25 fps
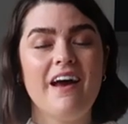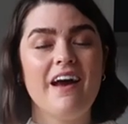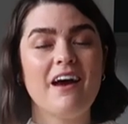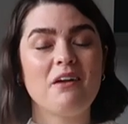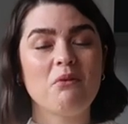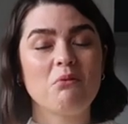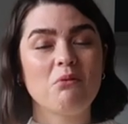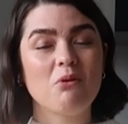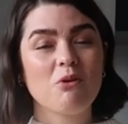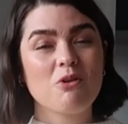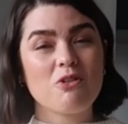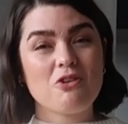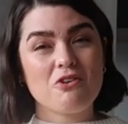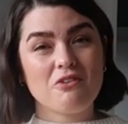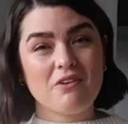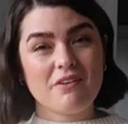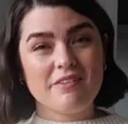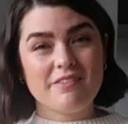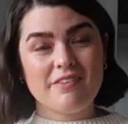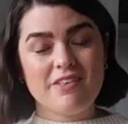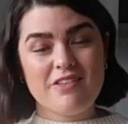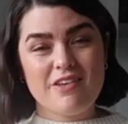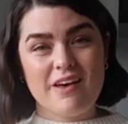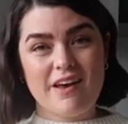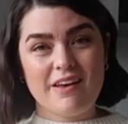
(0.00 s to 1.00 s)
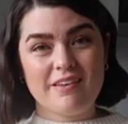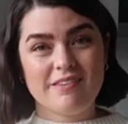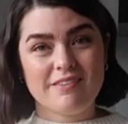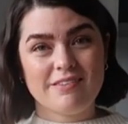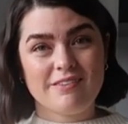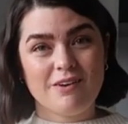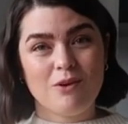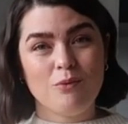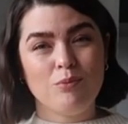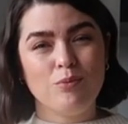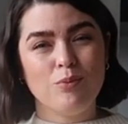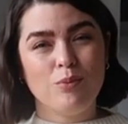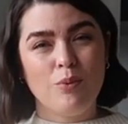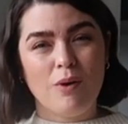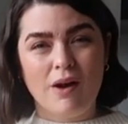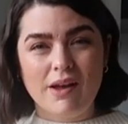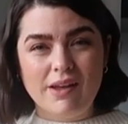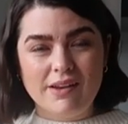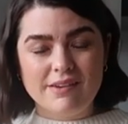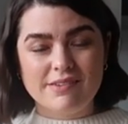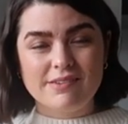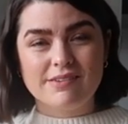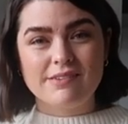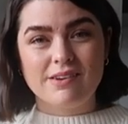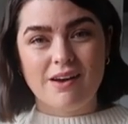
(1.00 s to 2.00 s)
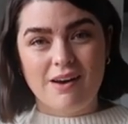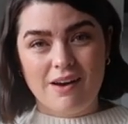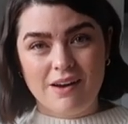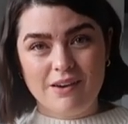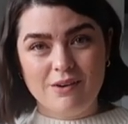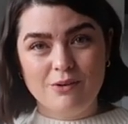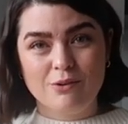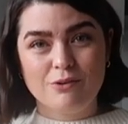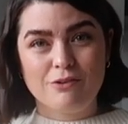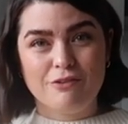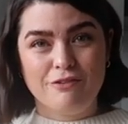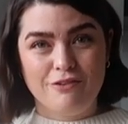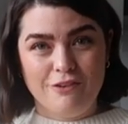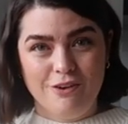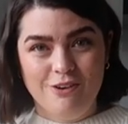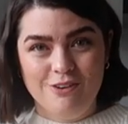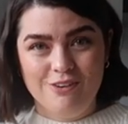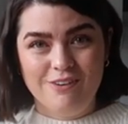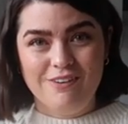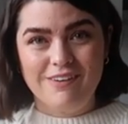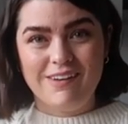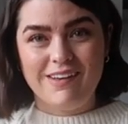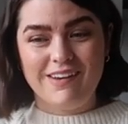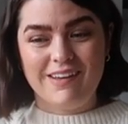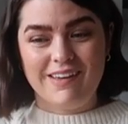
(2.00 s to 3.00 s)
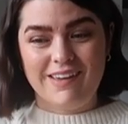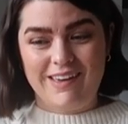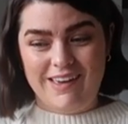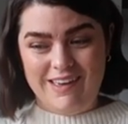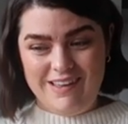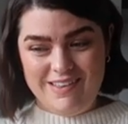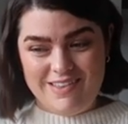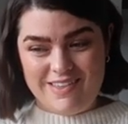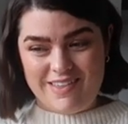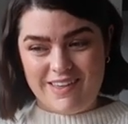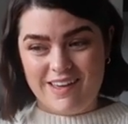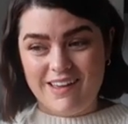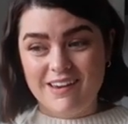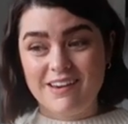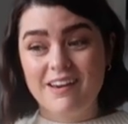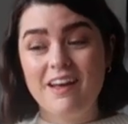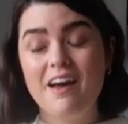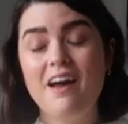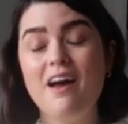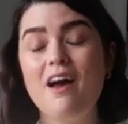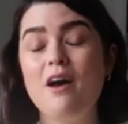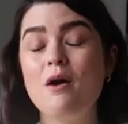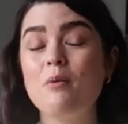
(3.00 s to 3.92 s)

and I'm not sure I'd suggest a white tiled floor in a kitchen.